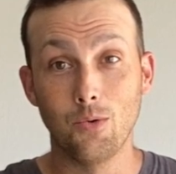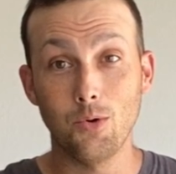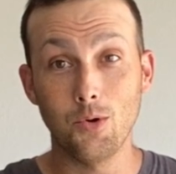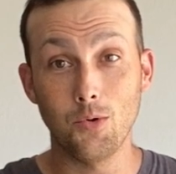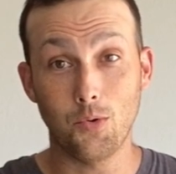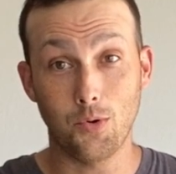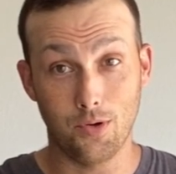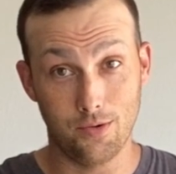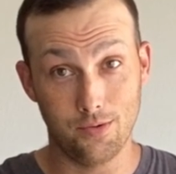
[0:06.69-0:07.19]

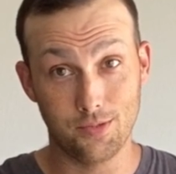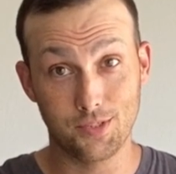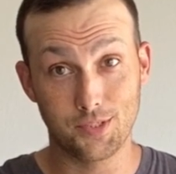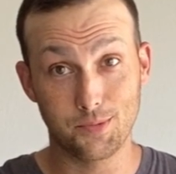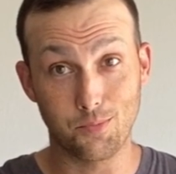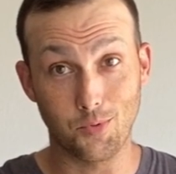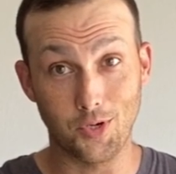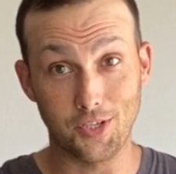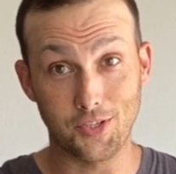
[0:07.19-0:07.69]
whew,
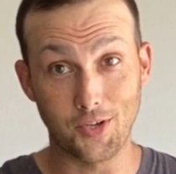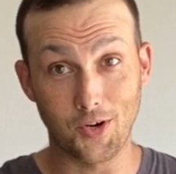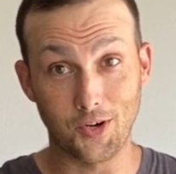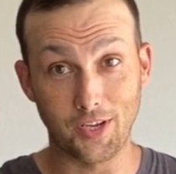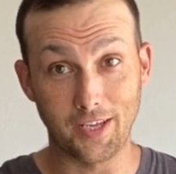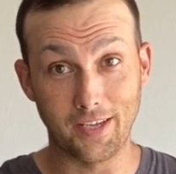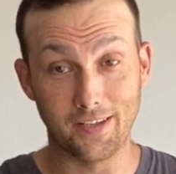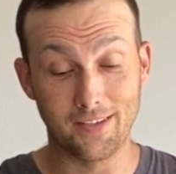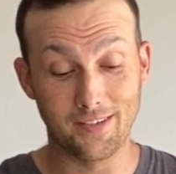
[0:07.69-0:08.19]
it's pretty
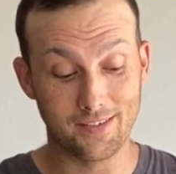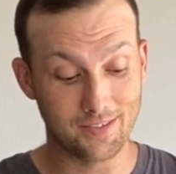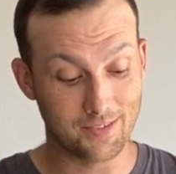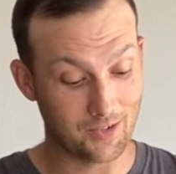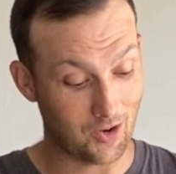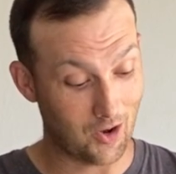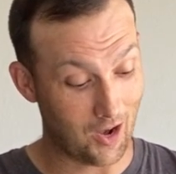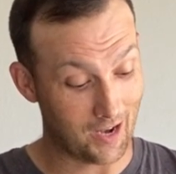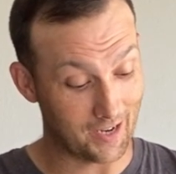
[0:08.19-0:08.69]
dirty.
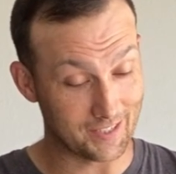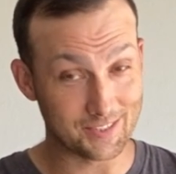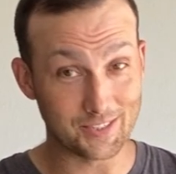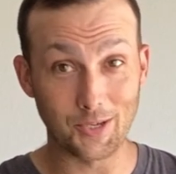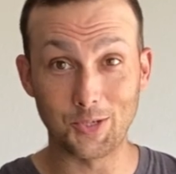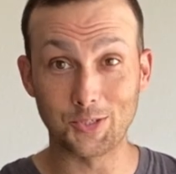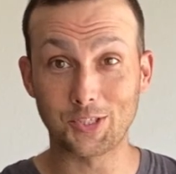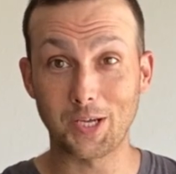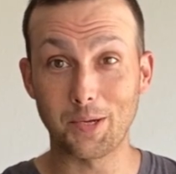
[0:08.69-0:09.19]
All right,
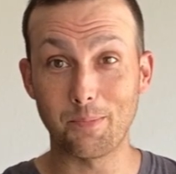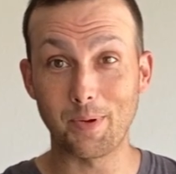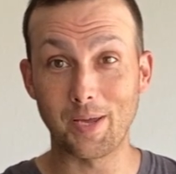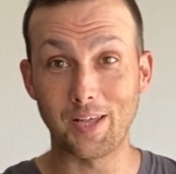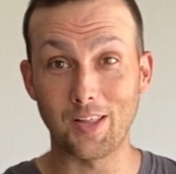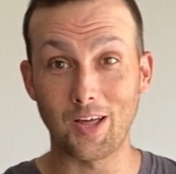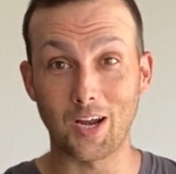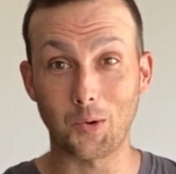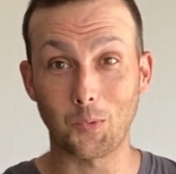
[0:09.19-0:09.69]
so it's going to be
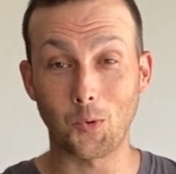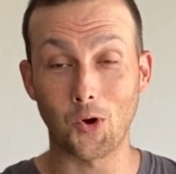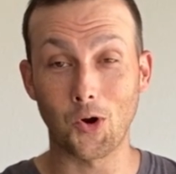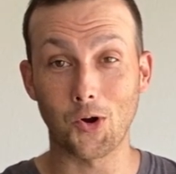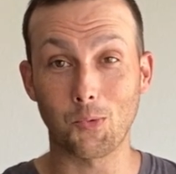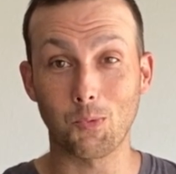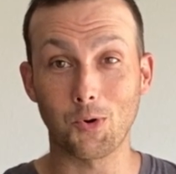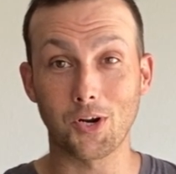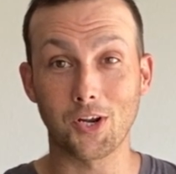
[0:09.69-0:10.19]
a lot of
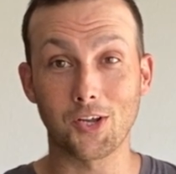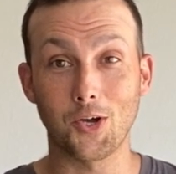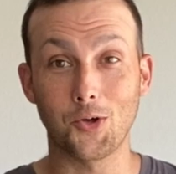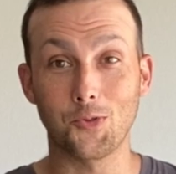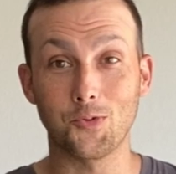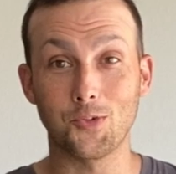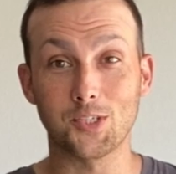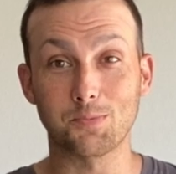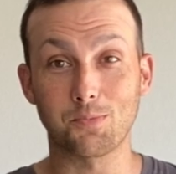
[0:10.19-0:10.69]
work. We're going
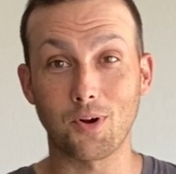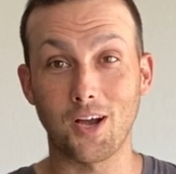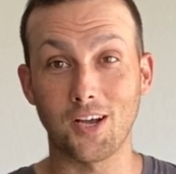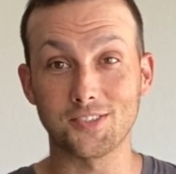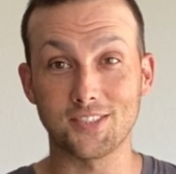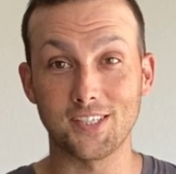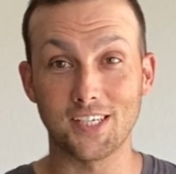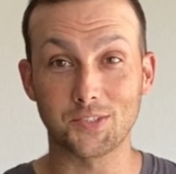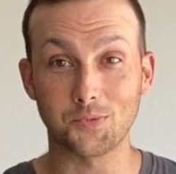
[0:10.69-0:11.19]
to go through this
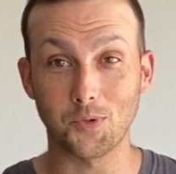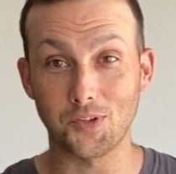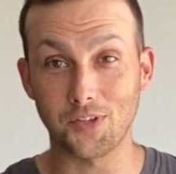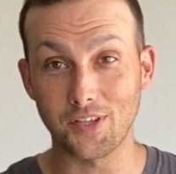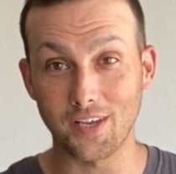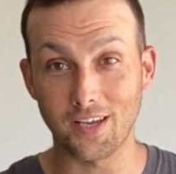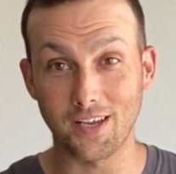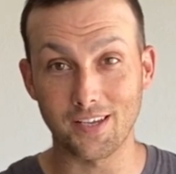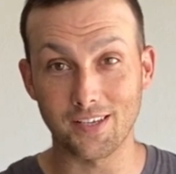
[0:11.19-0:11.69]
process
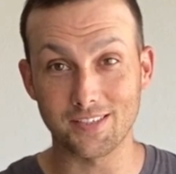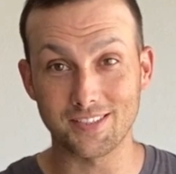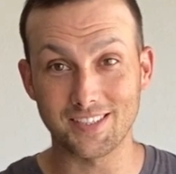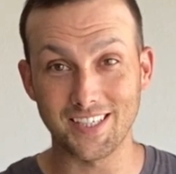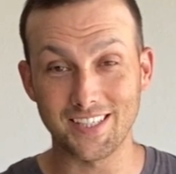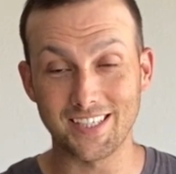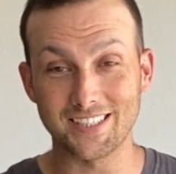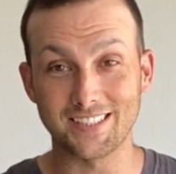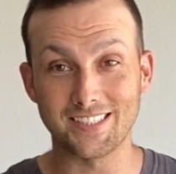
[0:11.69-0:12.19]
with you,
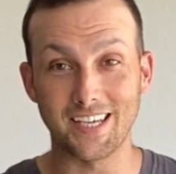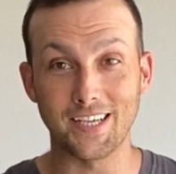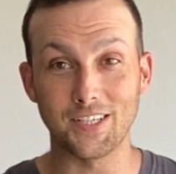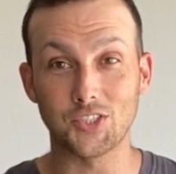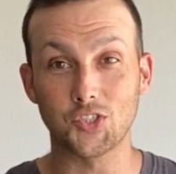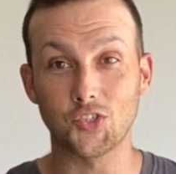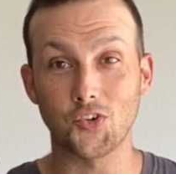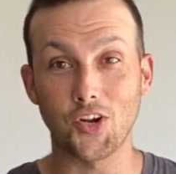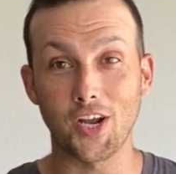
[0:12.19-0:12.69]
see this
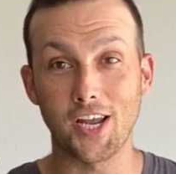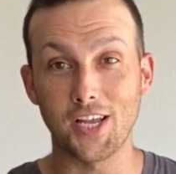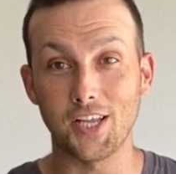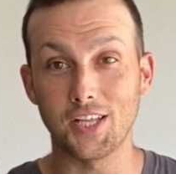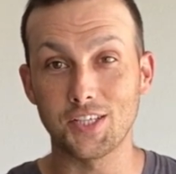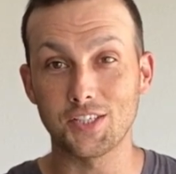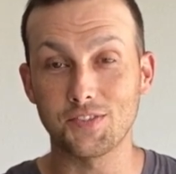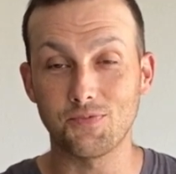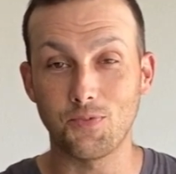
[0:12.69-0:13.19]
thing
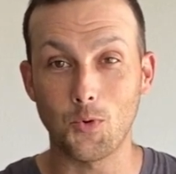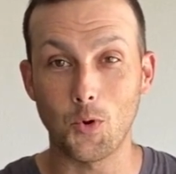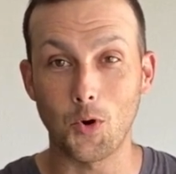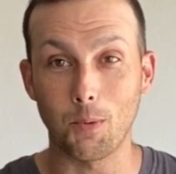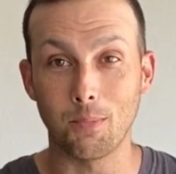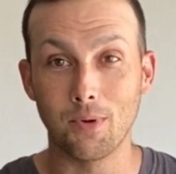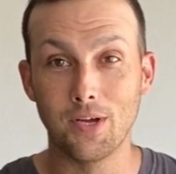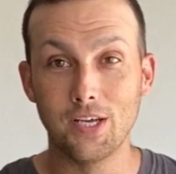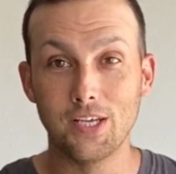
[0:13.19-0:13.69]

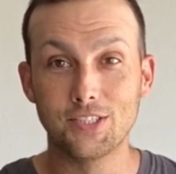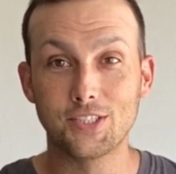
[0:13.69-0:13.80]
transform.